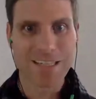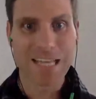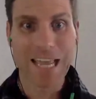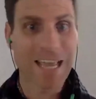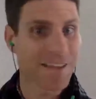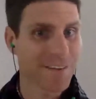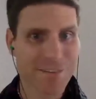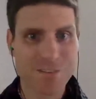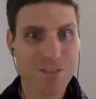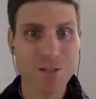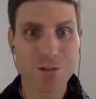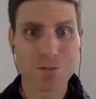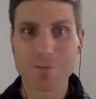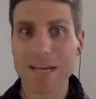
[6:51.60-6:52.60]
at the
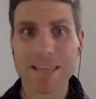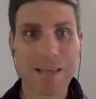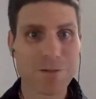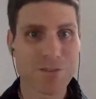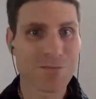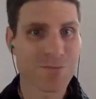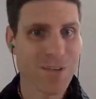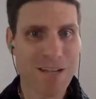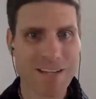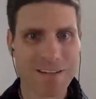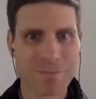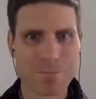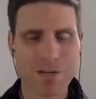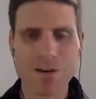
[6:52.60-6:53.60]
school, and that was
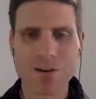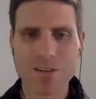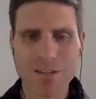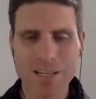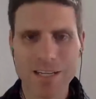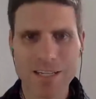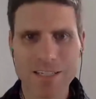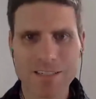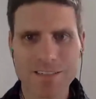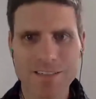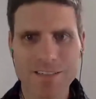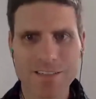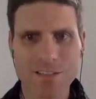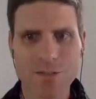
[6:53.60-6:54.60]
fine. But online,
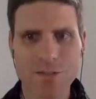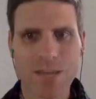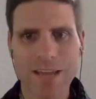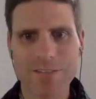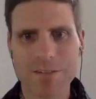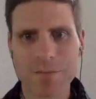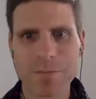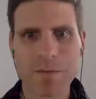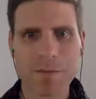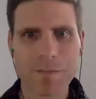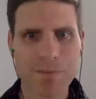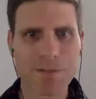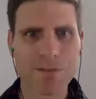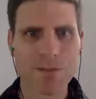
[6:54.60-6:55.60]
you have to maybe
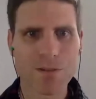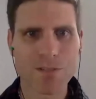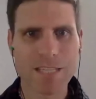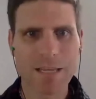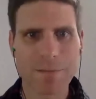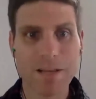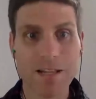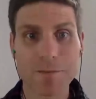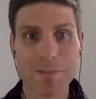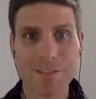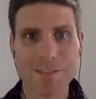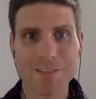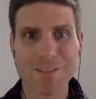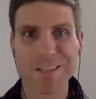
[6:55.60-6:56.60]
build those same
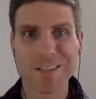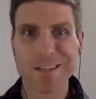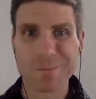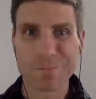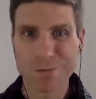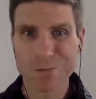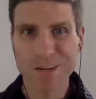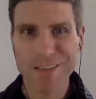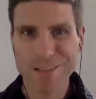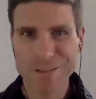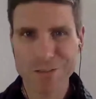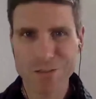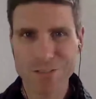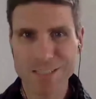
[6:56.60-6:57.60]
elements. But rather
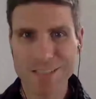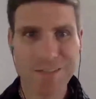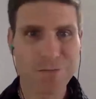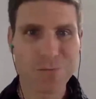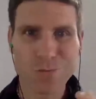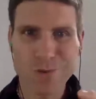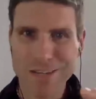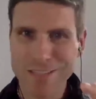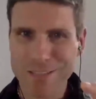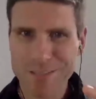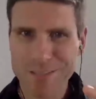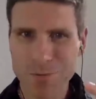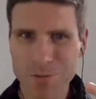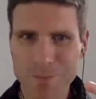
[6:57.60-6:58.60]
than using the one
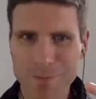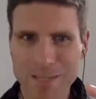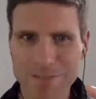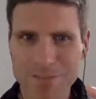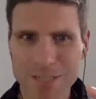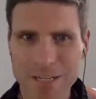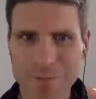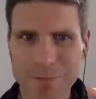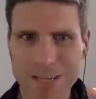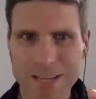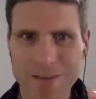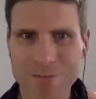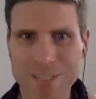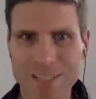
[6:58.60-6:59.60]
small amount of time you
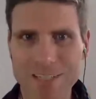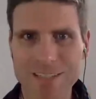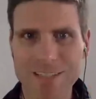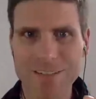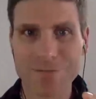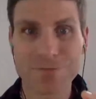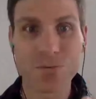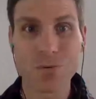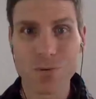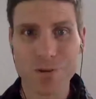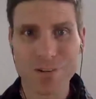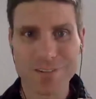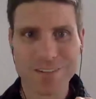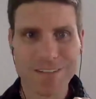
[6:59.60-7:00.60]
have together
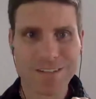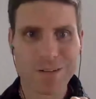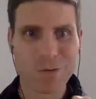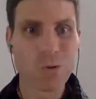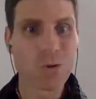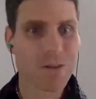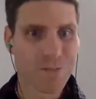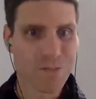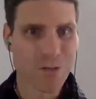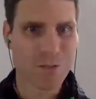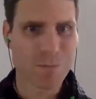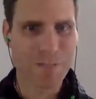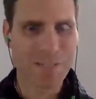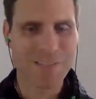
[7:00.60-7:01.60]
for all of
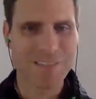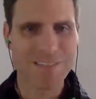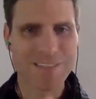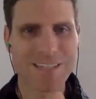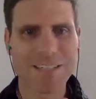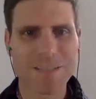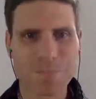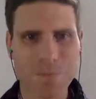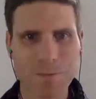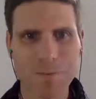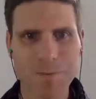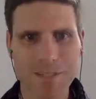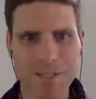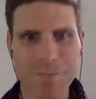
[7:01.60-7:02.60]
those pieces, it's
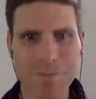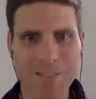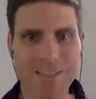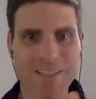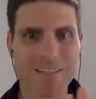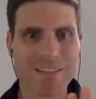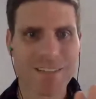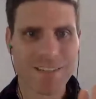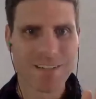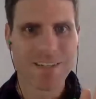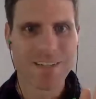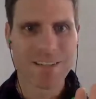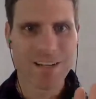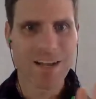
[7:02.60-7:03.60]
probably going to be,
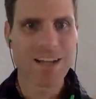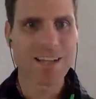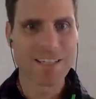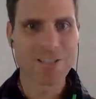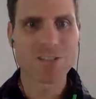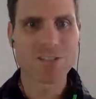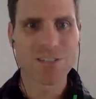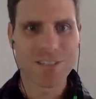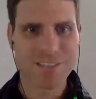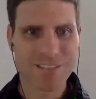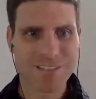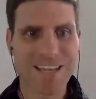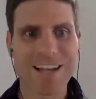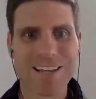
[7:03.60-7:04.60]
I need you to
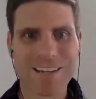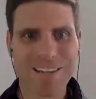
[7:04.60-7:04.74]
start